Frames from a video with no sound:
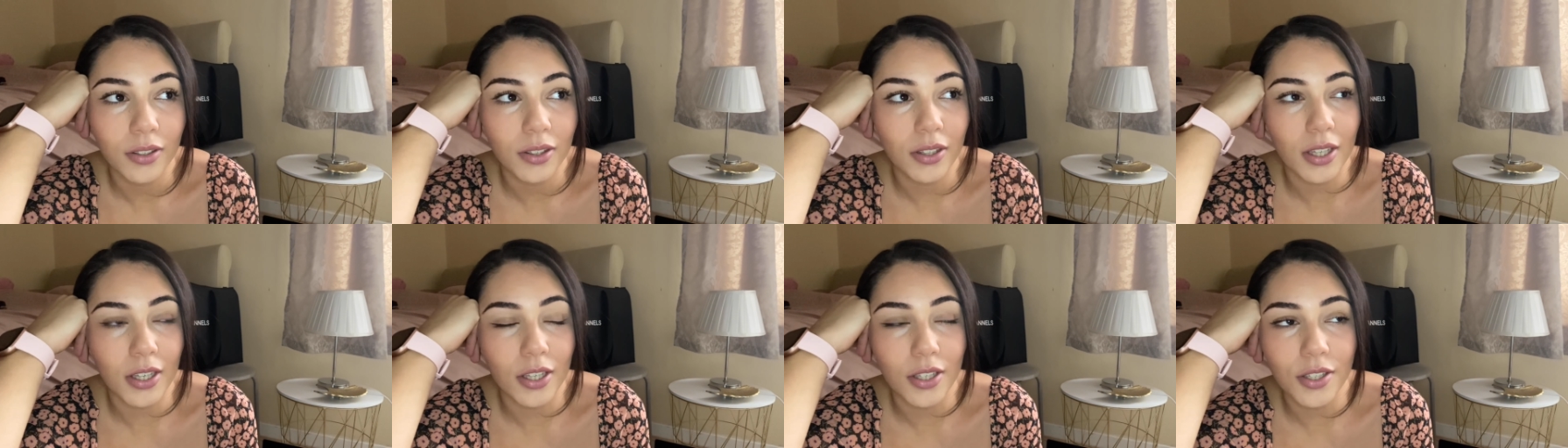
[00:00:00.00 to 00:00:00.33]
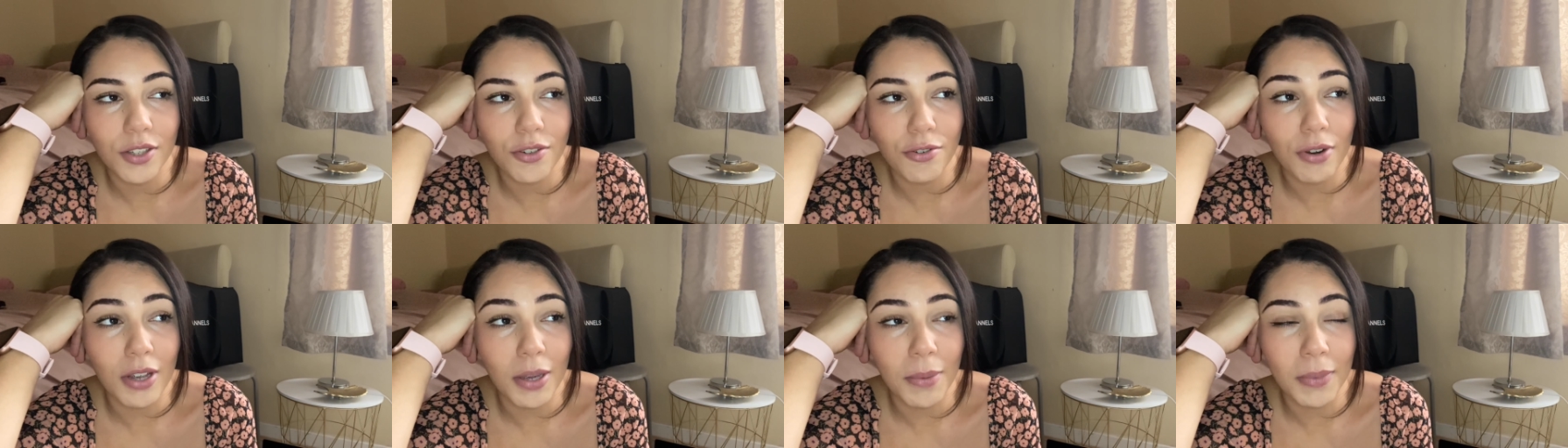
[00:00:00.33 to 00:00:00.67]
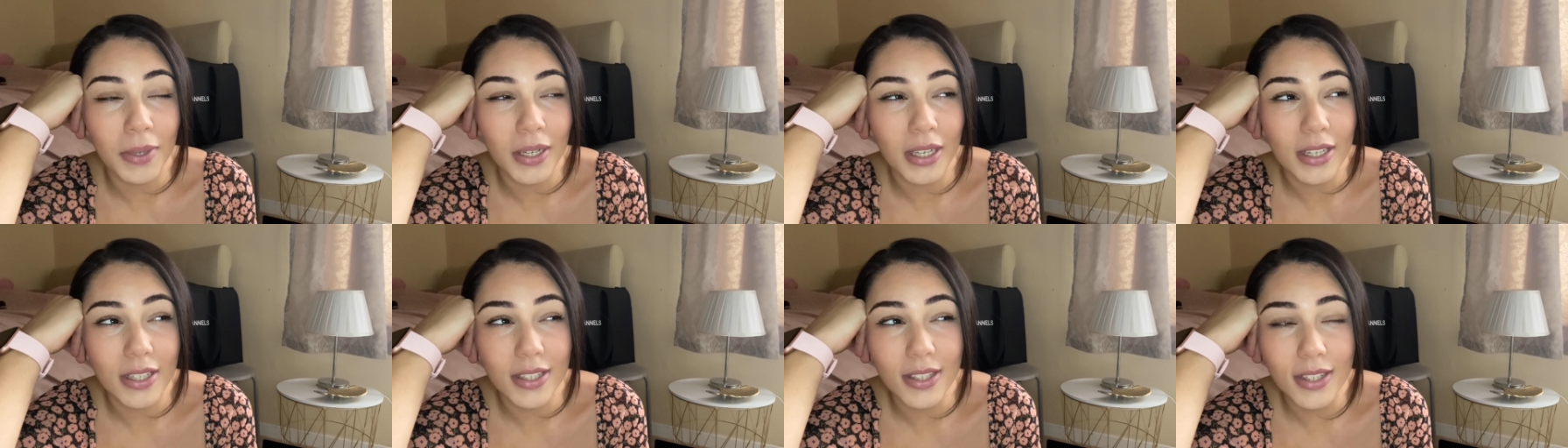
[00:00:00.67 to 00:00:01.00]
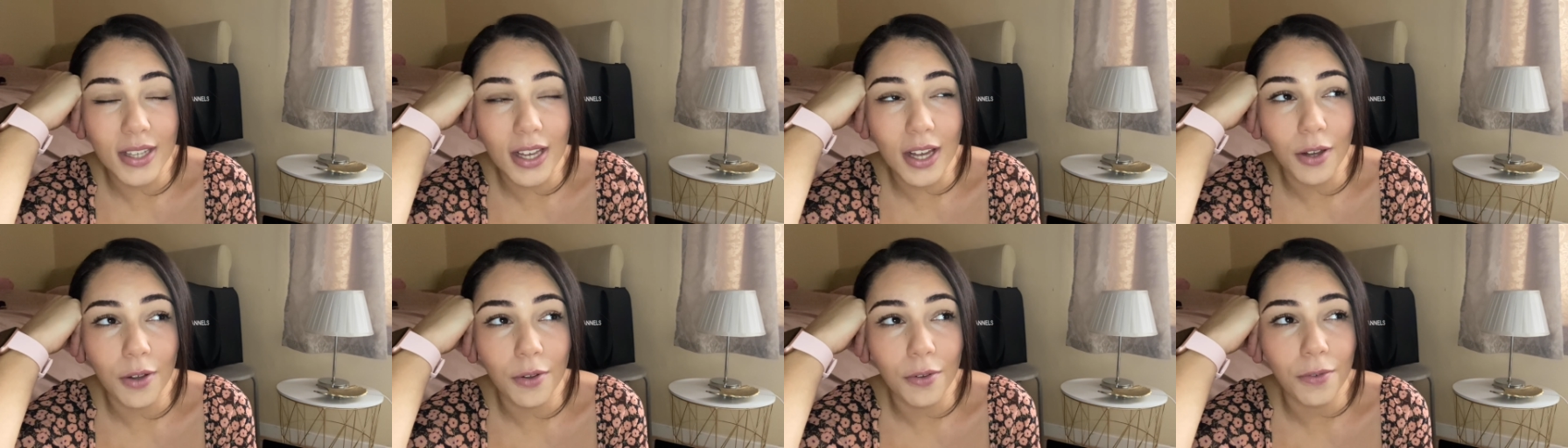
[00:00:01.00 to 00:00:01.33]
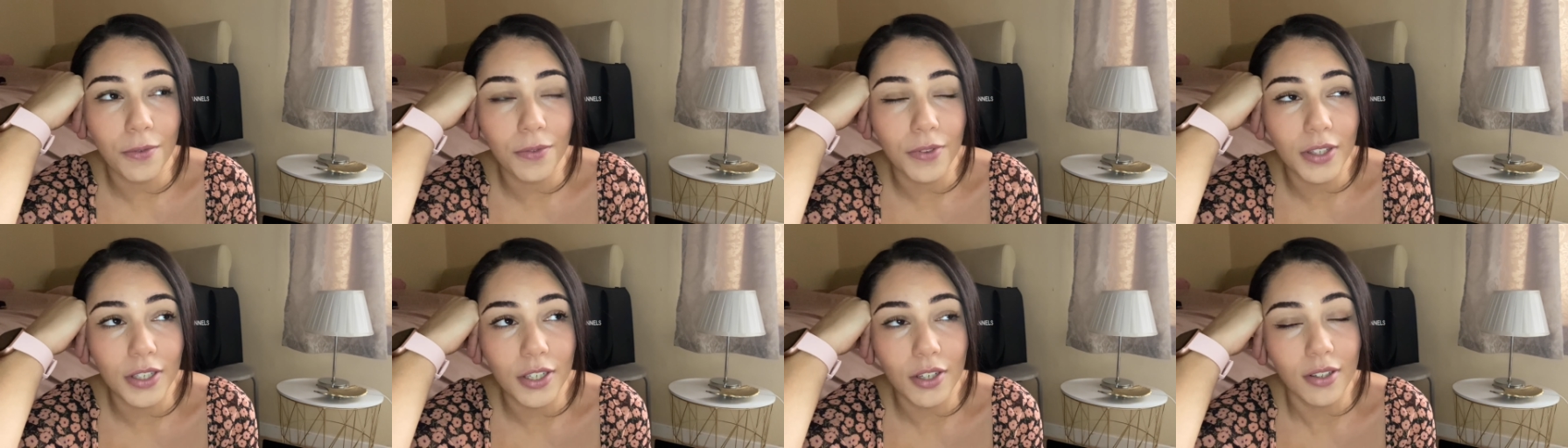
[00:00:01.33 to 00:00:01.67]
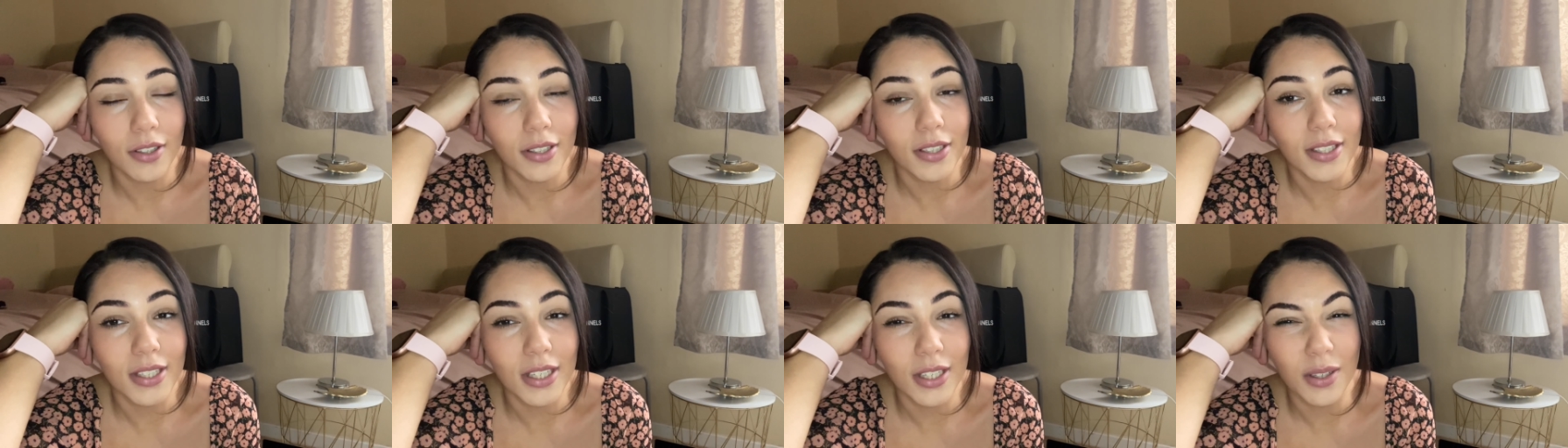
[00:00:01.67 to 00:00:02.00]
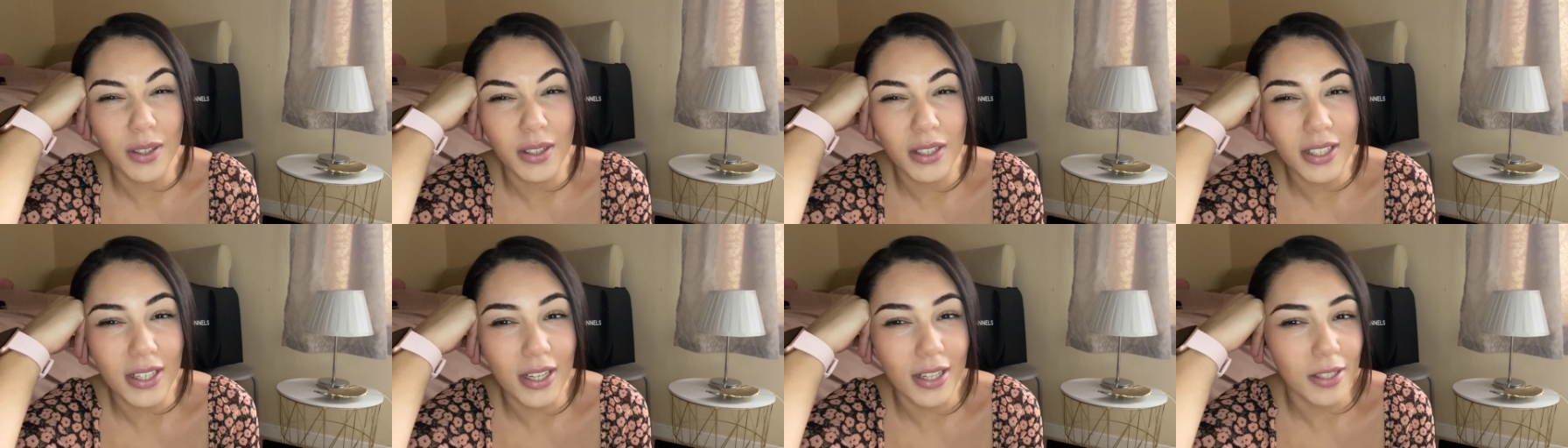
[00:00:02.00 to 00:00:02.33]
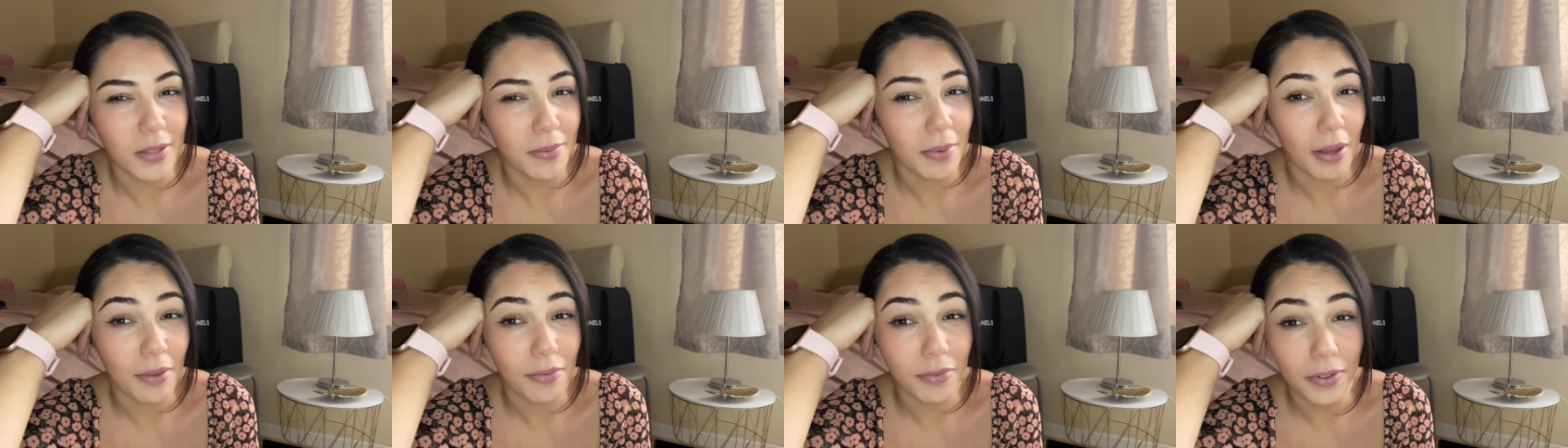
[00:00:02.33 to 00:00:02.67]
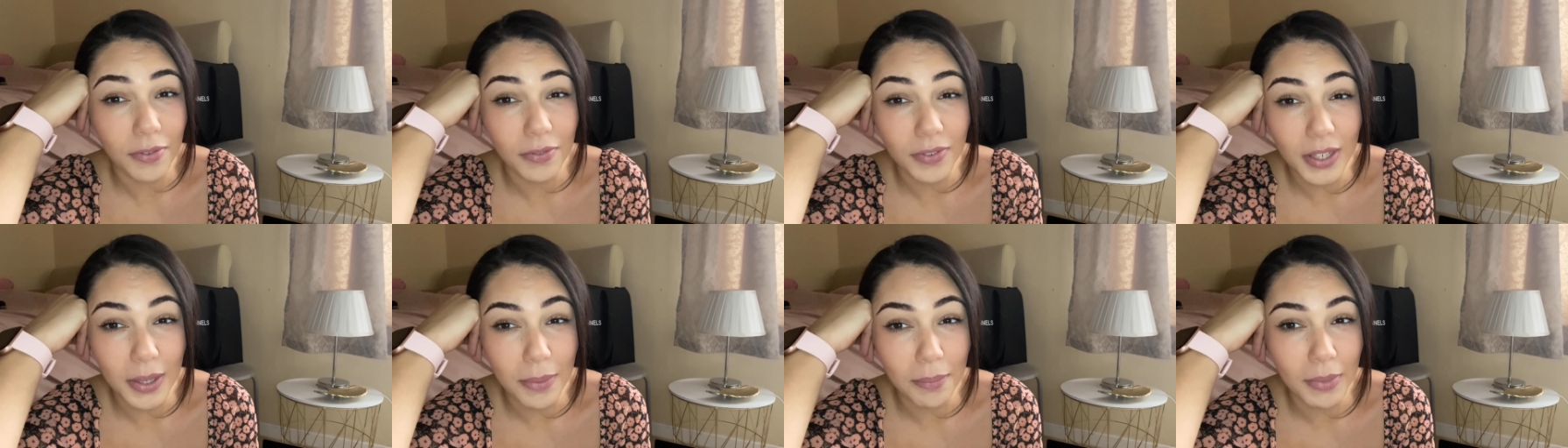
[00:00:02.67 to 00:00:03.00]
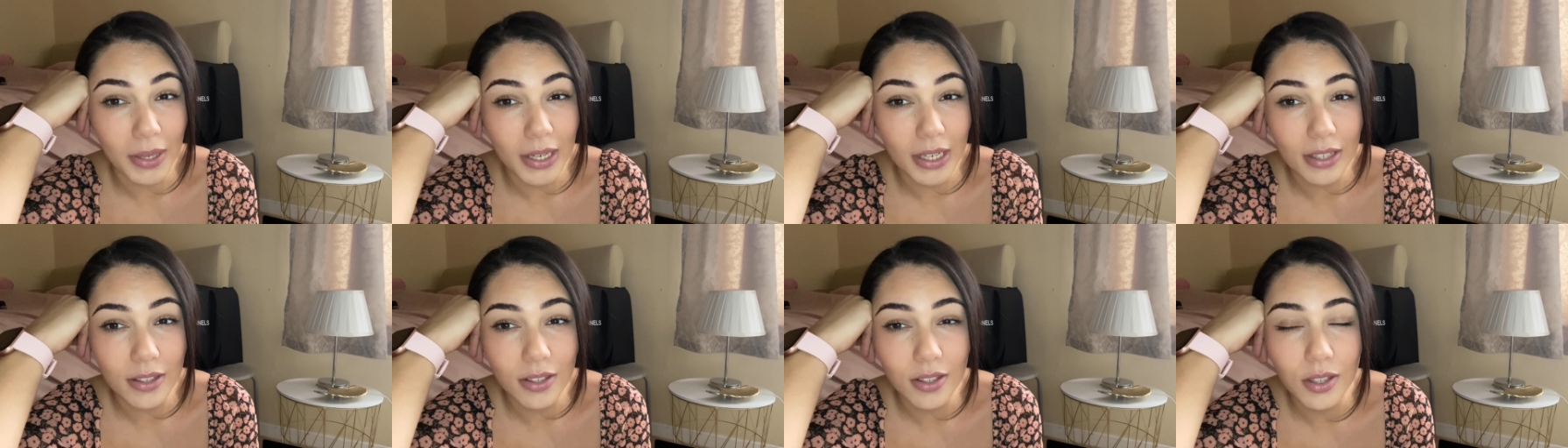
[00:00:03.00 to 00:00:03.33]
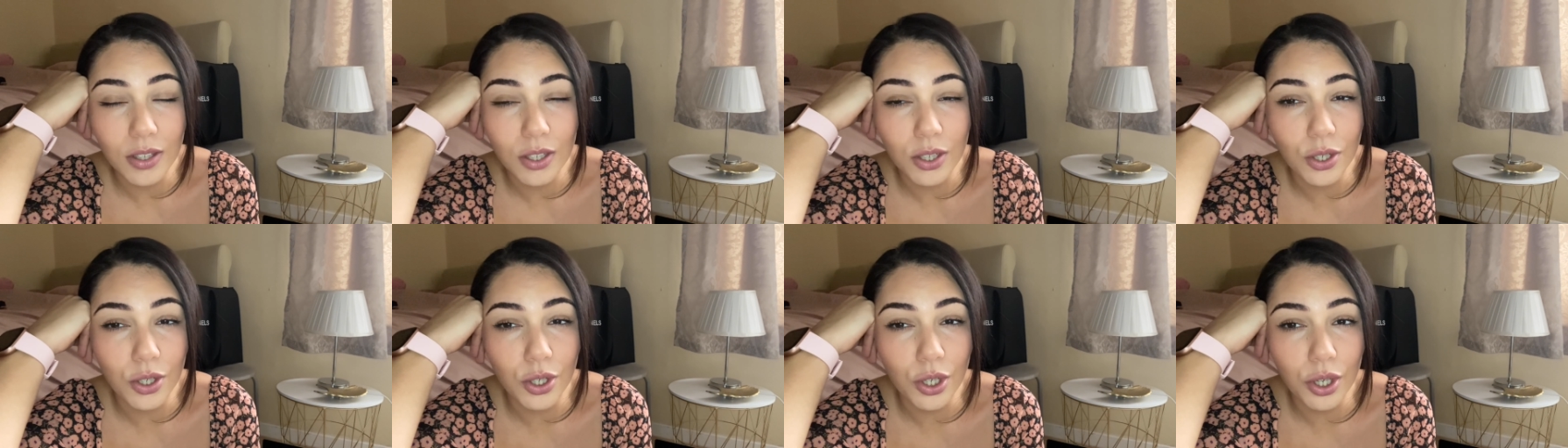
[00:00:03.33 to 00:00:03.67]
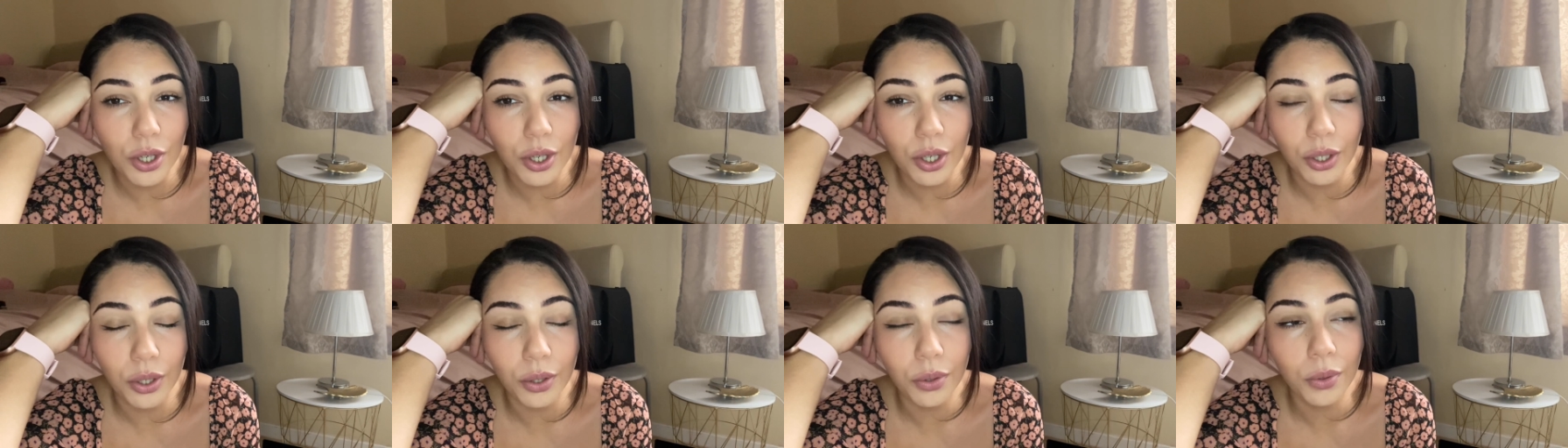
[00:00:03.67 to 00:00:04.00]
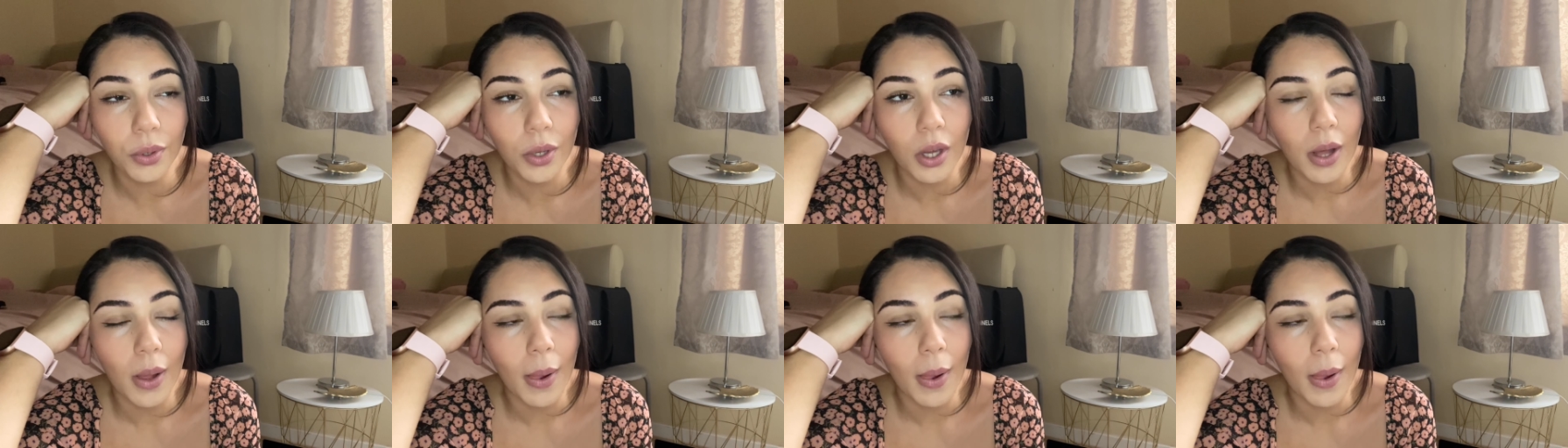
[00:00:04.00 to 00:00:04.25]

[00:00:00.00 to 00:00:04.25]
The treatment itself, the doctor said, only takes about 15 minutes to do.